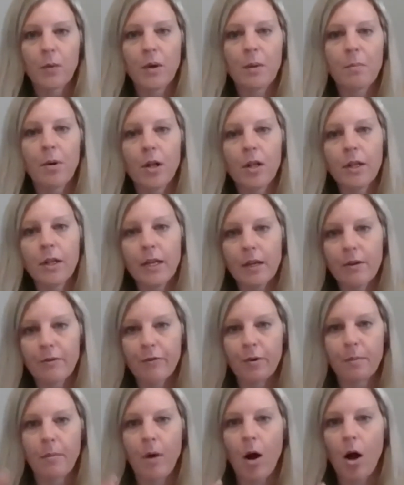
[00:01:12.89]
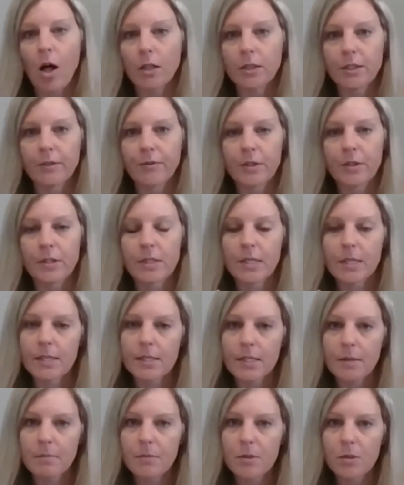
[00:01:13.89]
We pull it in from all different
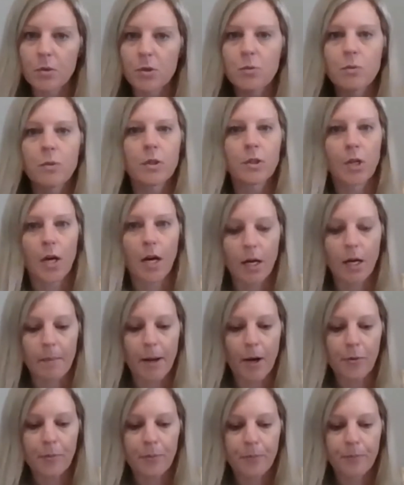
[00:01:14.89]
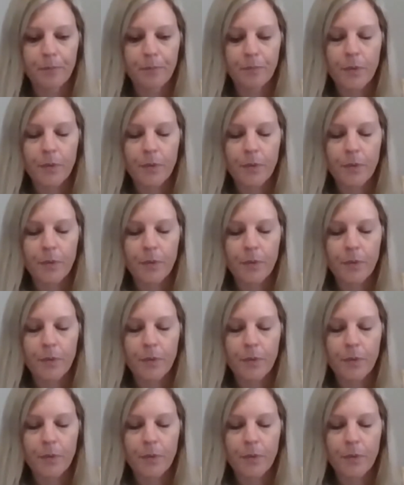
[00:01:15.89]
systems, which we'll talk about.